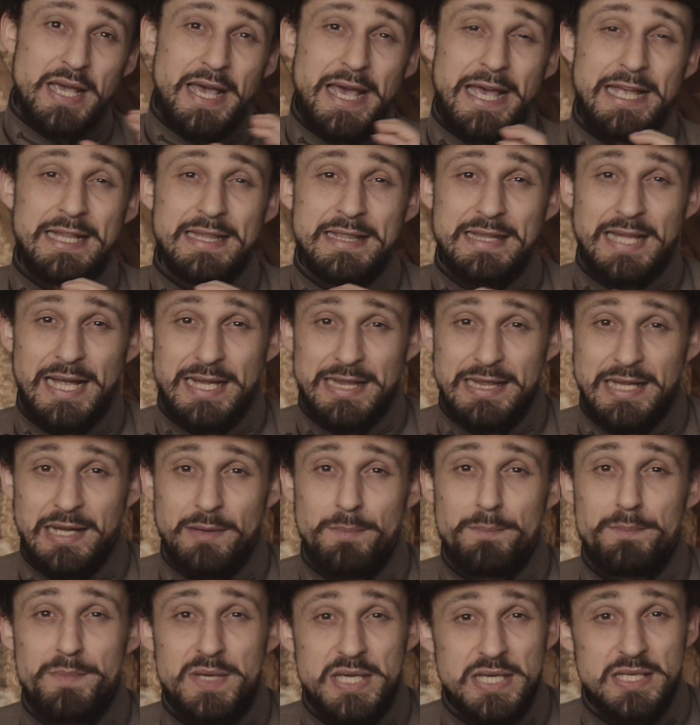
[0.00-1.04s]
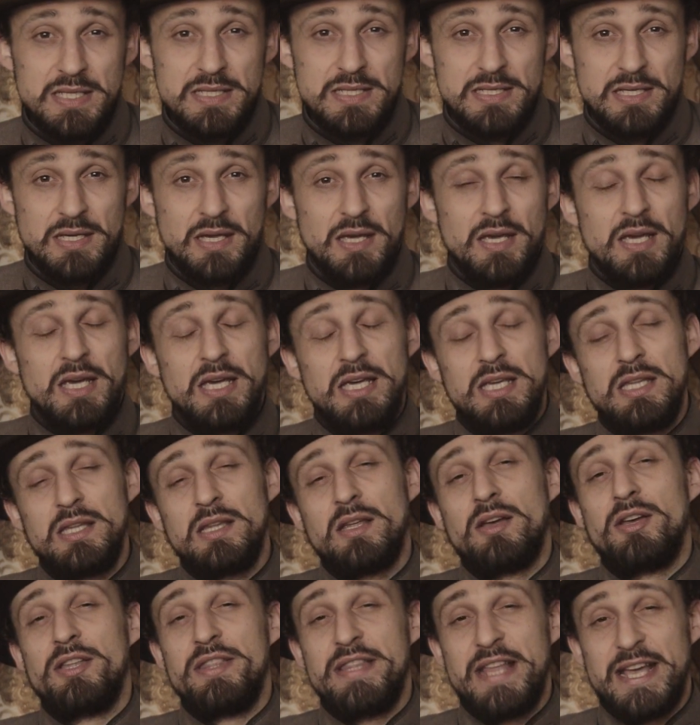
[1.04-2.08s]
and tatlach means
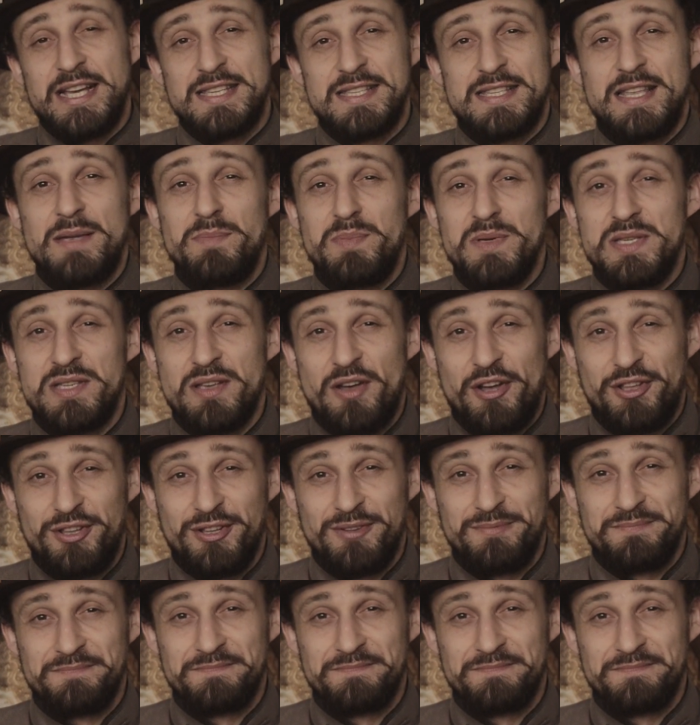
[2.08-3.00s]
in the next episode.